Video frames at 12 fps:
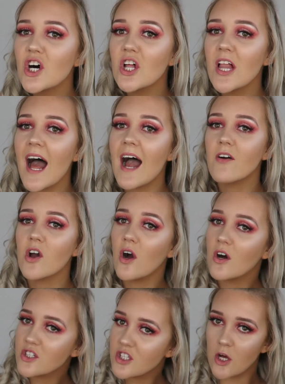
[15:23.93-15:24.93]
I haven't
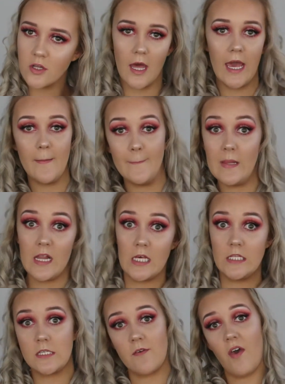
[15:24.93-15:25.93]
got, you know, the
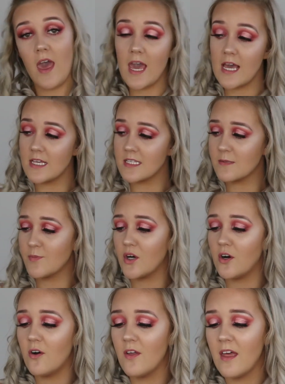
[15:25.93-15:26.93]
millions of hits,
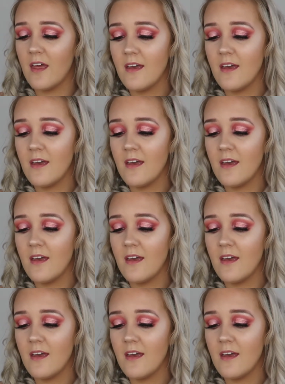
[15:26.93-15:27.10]
but